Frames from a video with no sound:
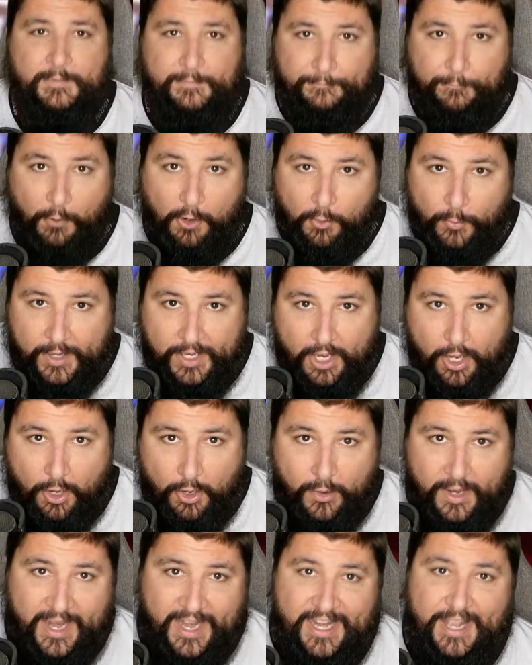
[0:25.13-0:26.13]
Before we
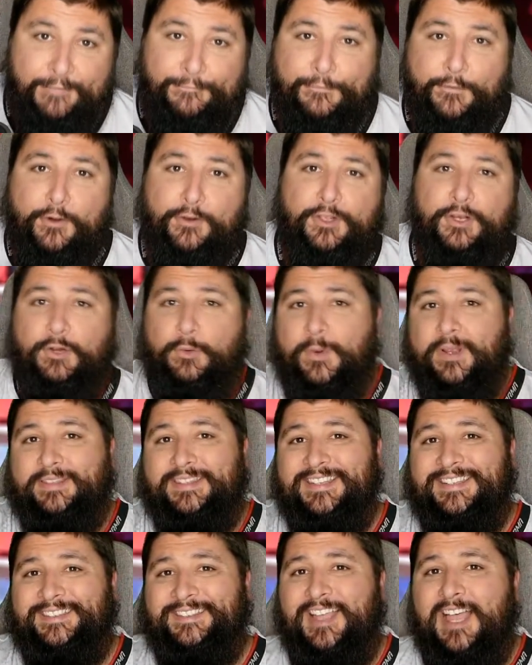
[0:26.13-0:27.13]
go any further with
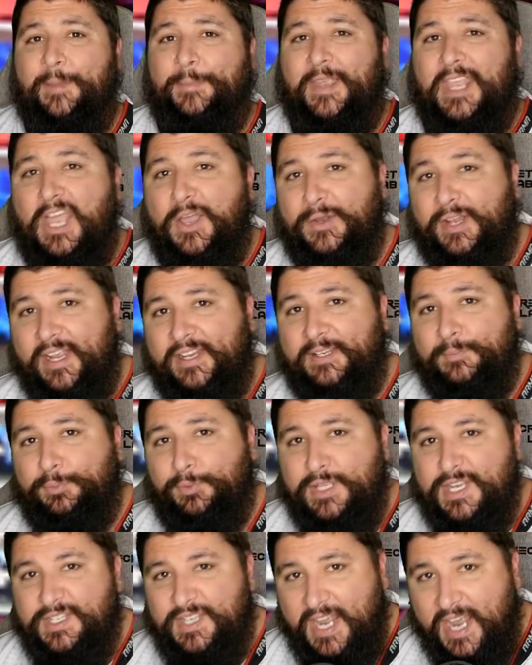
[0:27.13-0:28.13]
this topic, I would like to
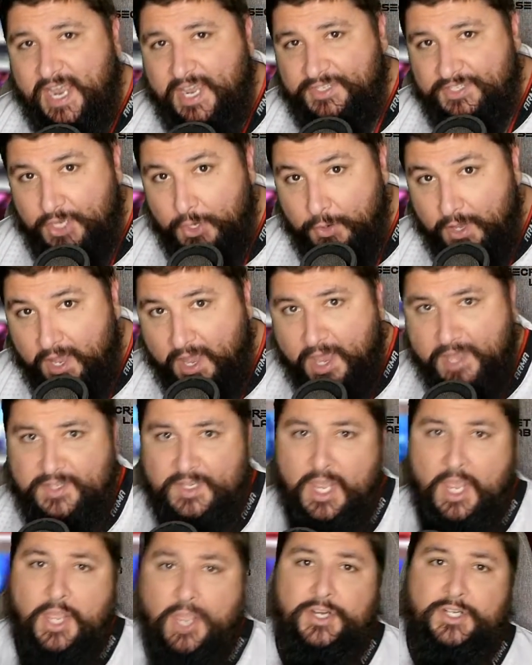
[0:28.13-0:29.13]
please ask you guys
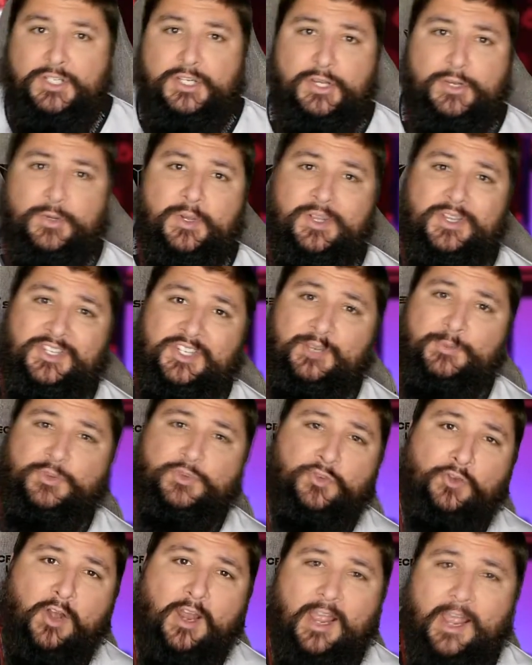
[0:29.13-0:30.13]
to
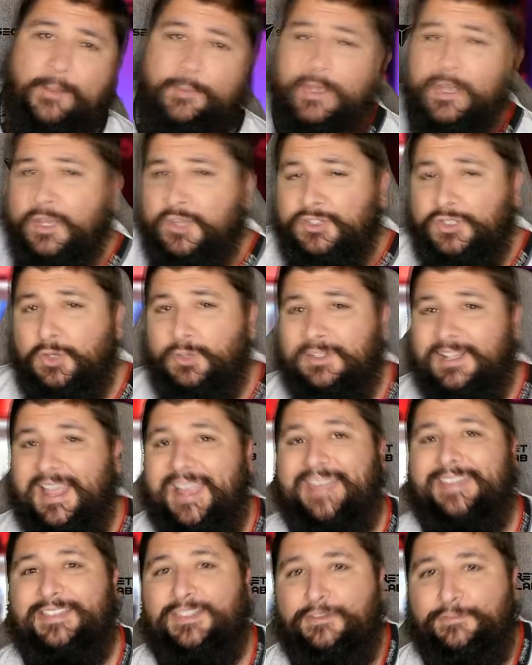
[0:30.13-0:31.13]
subscribe, to
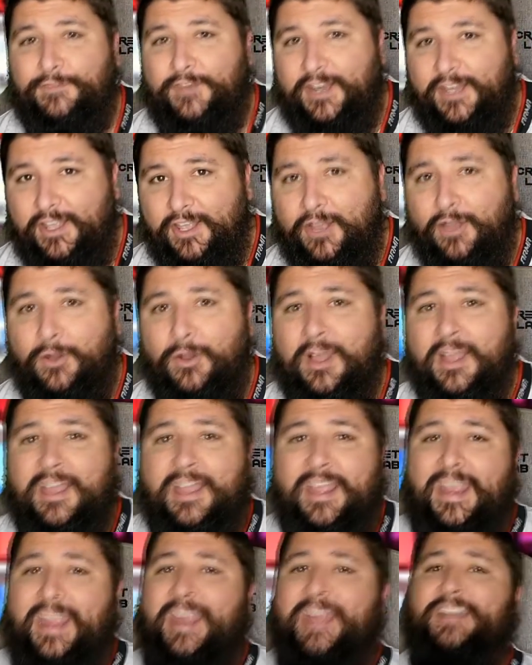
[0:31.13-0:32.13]
like the video,
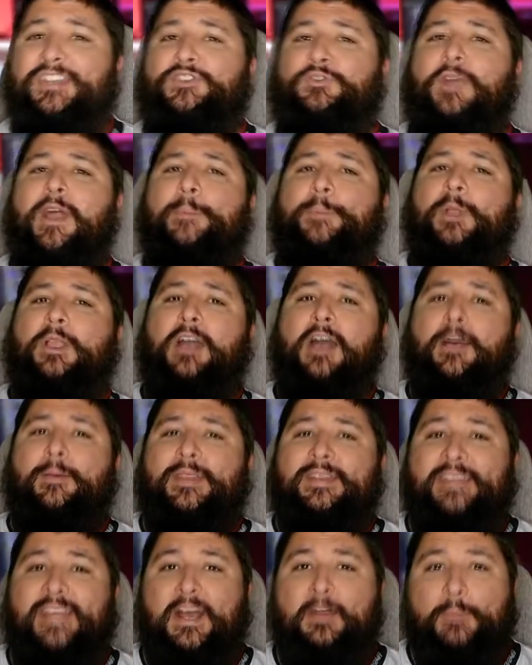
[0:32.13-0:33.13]
and drop a
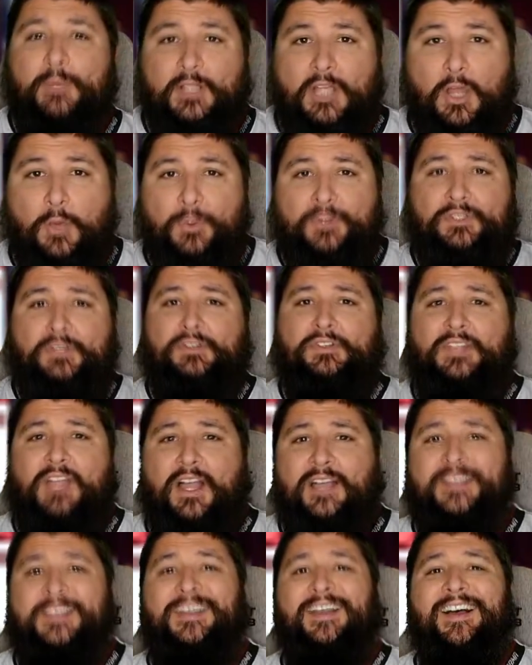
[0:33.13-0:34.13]
comment down below with your
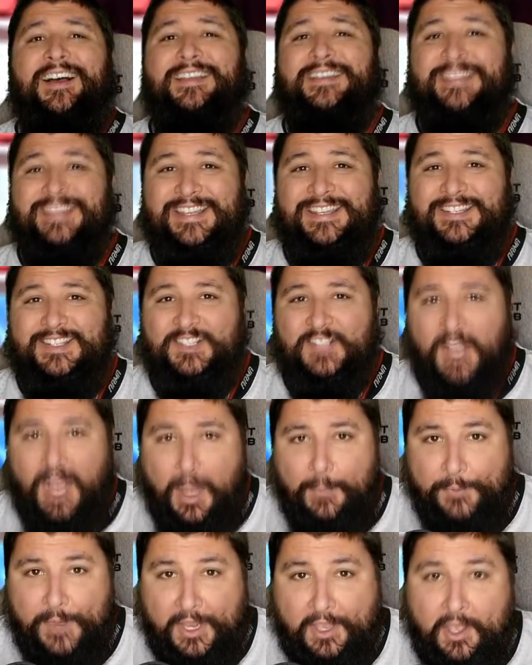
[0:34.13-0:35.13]
thoughts on this
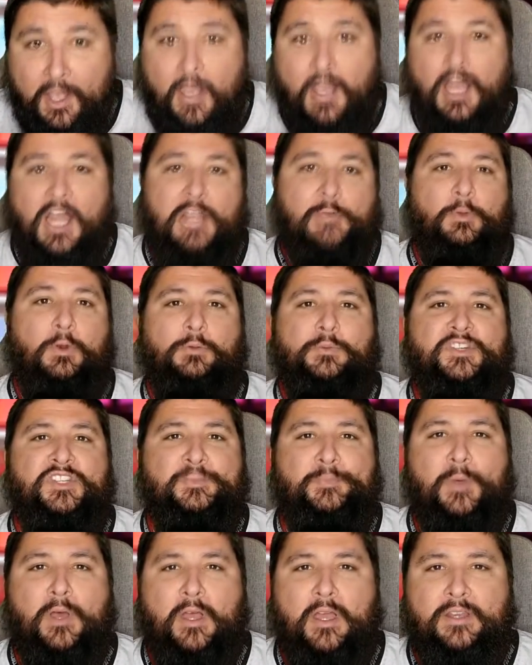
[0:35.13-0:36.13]
topic. I will
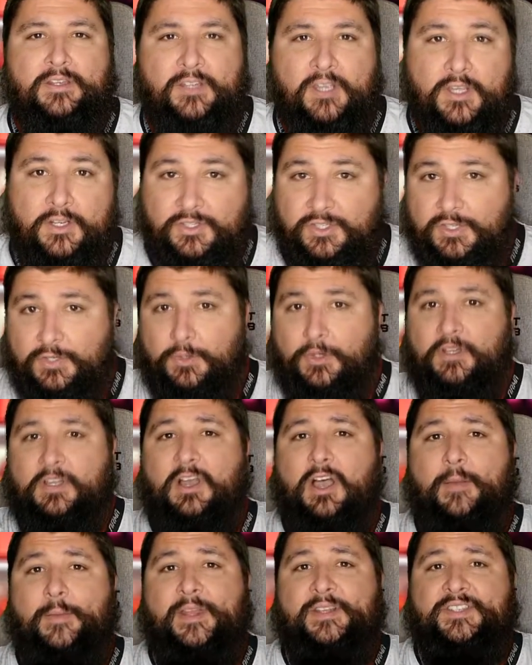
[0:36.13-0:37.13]
respond to your
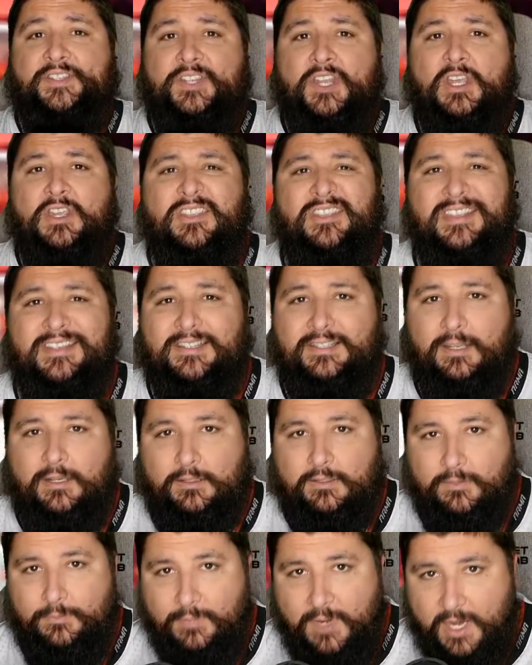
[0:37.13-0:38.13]
comments. You can
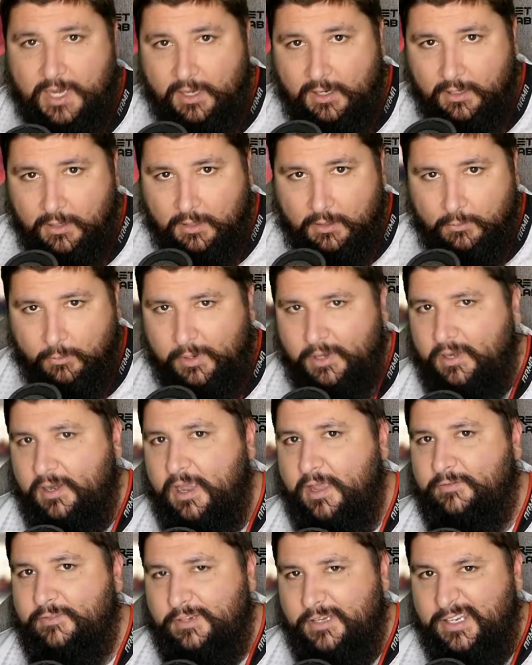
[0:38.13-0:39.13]
talk to me. We can
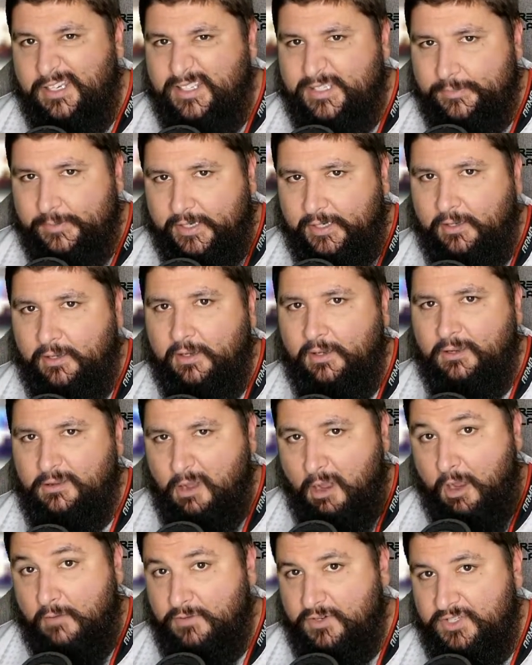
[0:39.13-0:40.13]
have an intimate
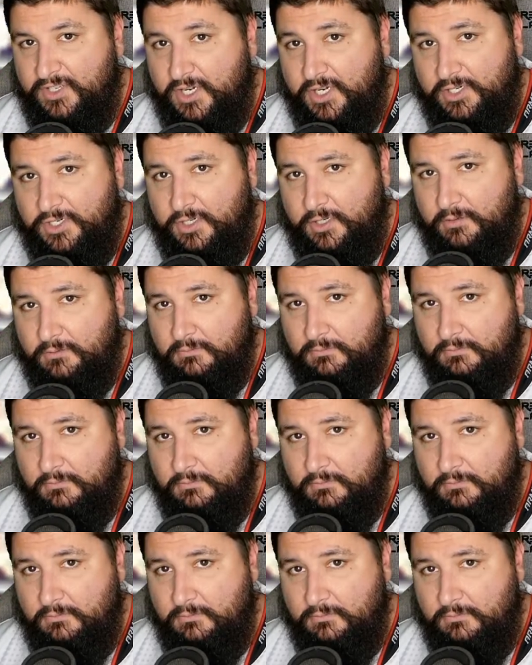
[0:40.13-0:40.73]
conversation.